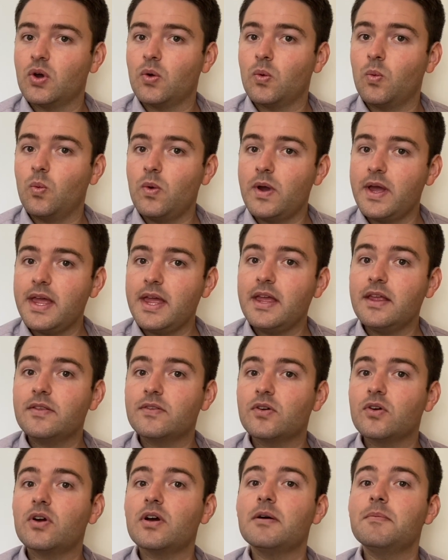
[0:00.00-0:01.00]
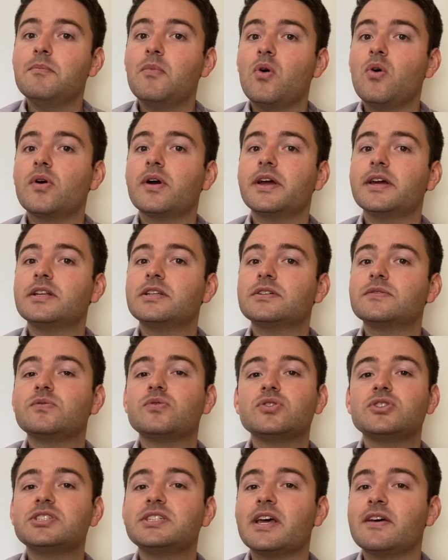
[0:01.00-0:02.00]
We took a mortgage for
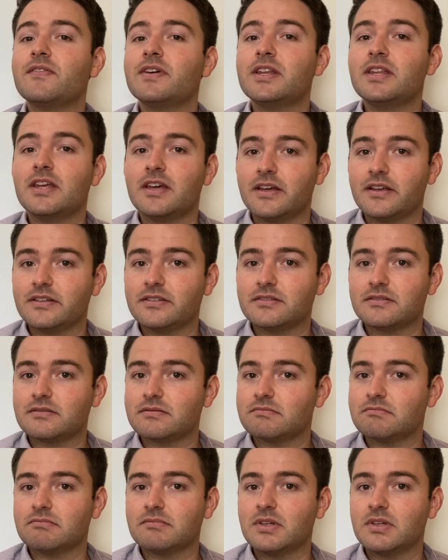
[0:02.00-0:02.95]
7 years.